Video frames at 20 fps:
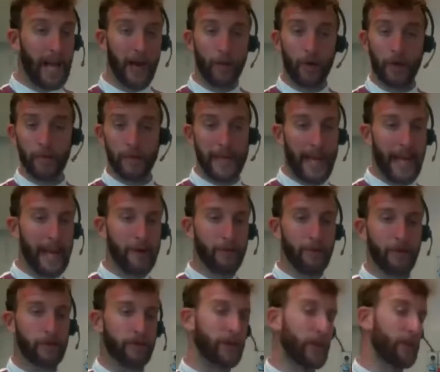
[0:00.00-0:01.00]
I will be
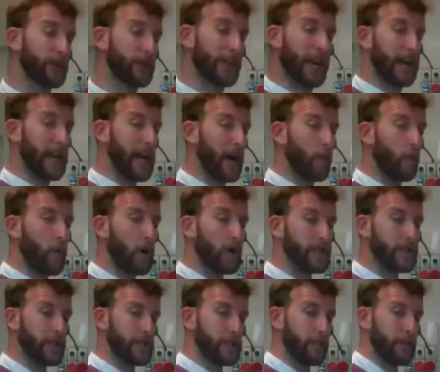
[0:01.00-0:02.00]
able to say, okay, I
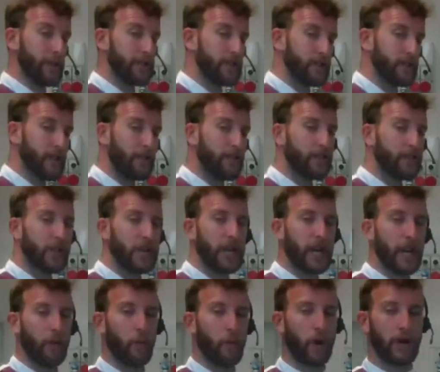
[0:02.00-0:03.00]
want it a bit
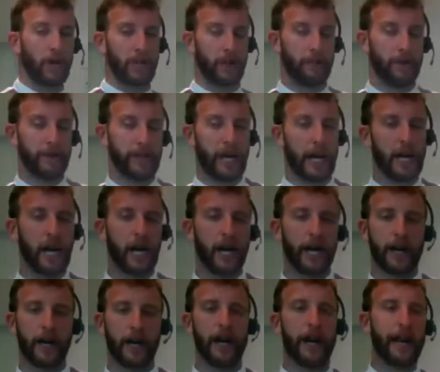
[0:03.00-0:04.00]
softer, I want it a bit
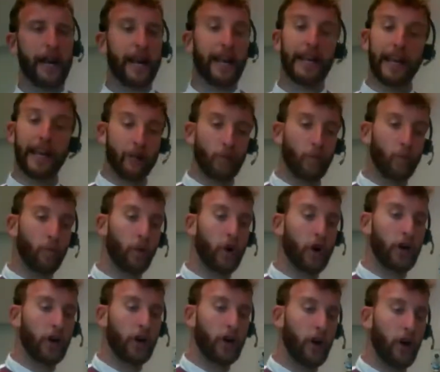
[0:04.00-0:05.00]
harder, and I can
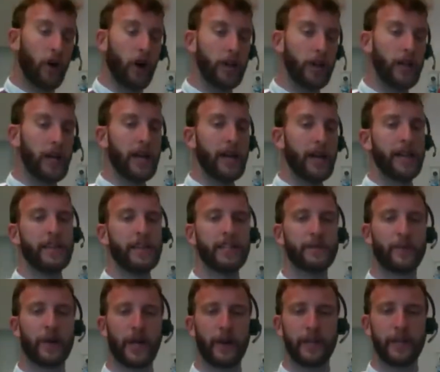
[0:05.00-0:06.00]
work on
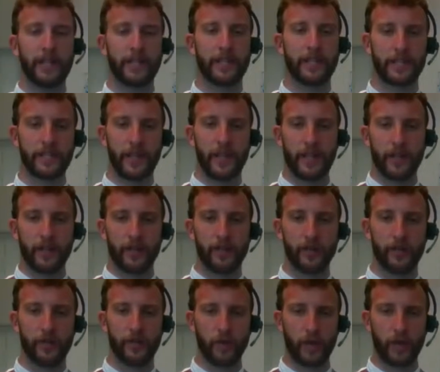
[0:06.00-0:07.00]
these parameters
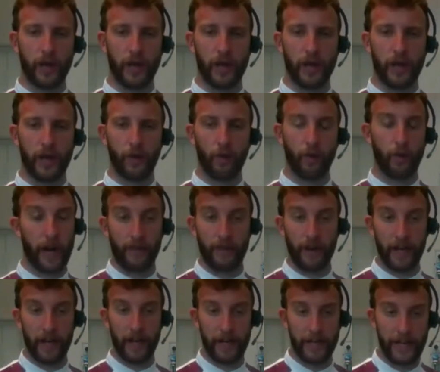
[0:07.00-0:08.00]
to do
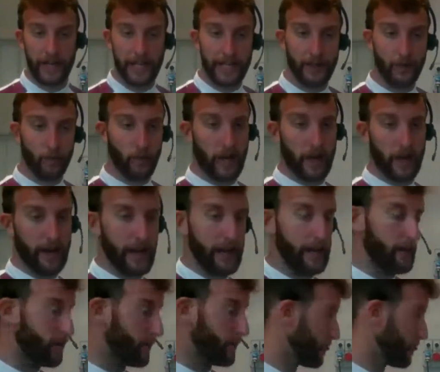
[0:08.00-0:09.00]
whatever I need or whatever I want.